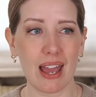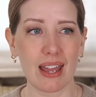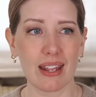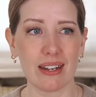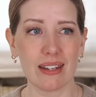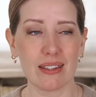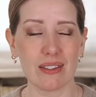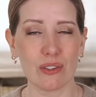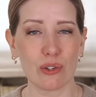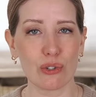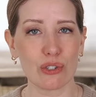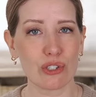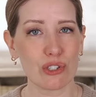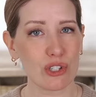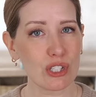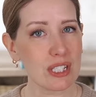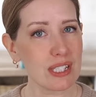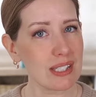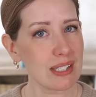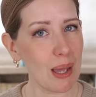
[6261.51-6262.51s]
and there's
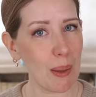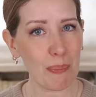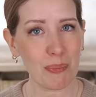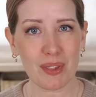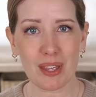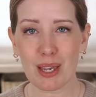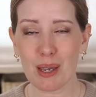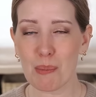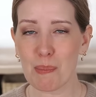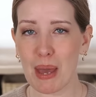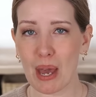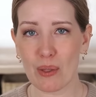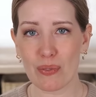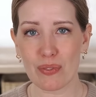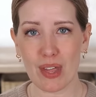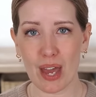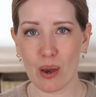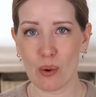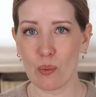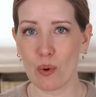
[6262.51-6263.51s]
just something
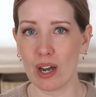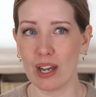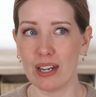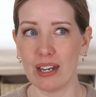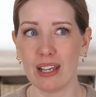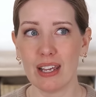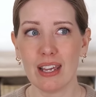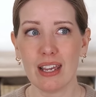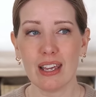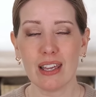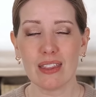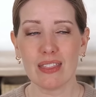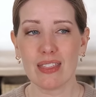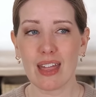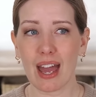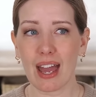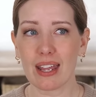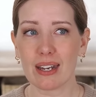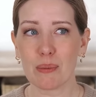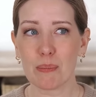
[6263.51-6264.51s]
about that one
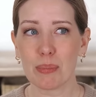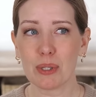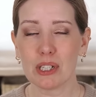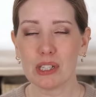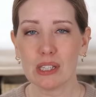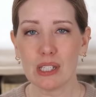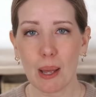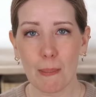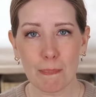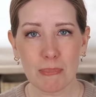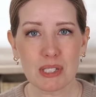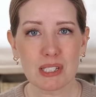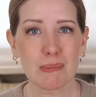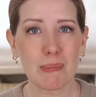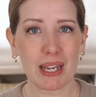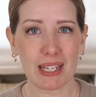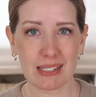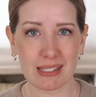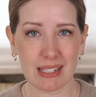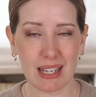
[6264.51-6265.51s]
that plumps
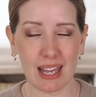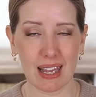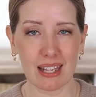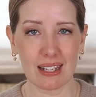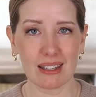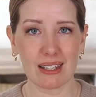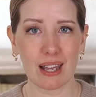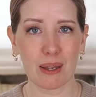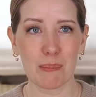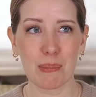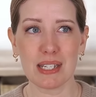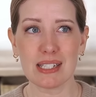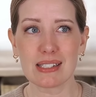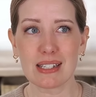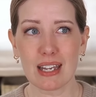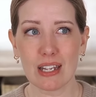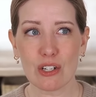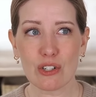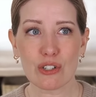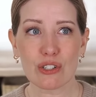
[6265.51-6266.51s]
my skin, that my
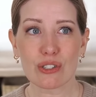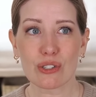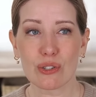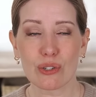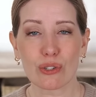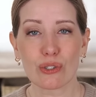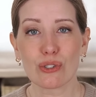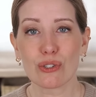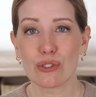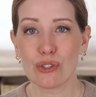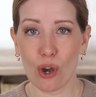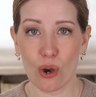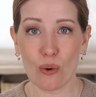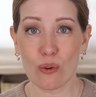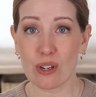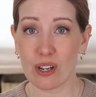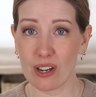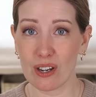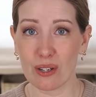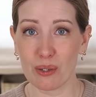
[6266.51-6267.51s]
skin just looks so
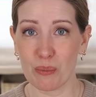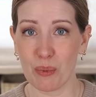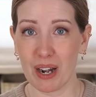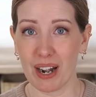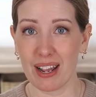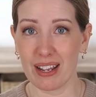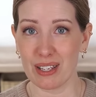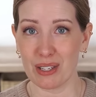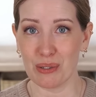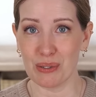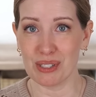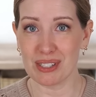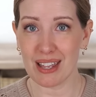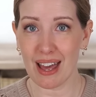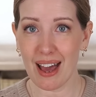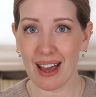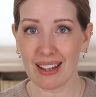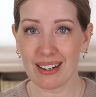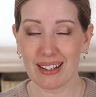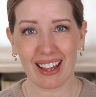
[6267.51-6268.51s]
good when I use
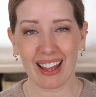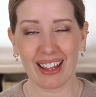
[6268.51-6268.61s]
that.